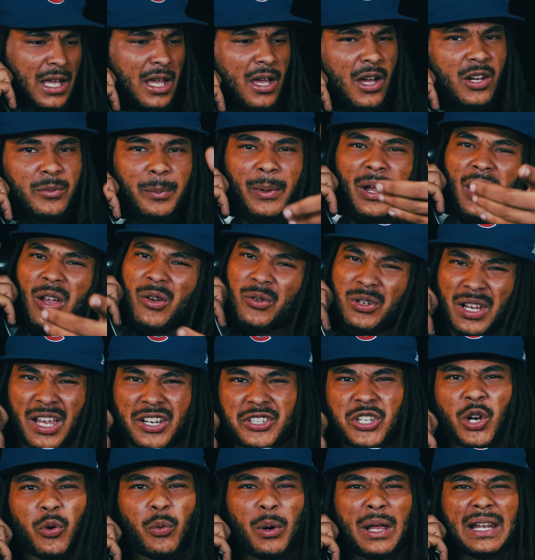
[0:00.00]
Tell her shawty that
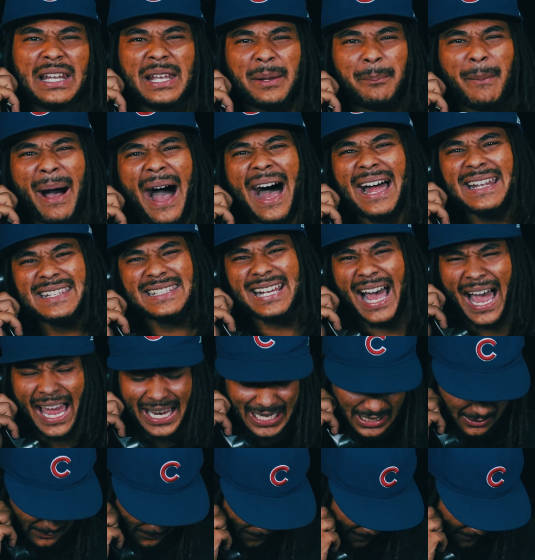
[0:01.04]
she really my type.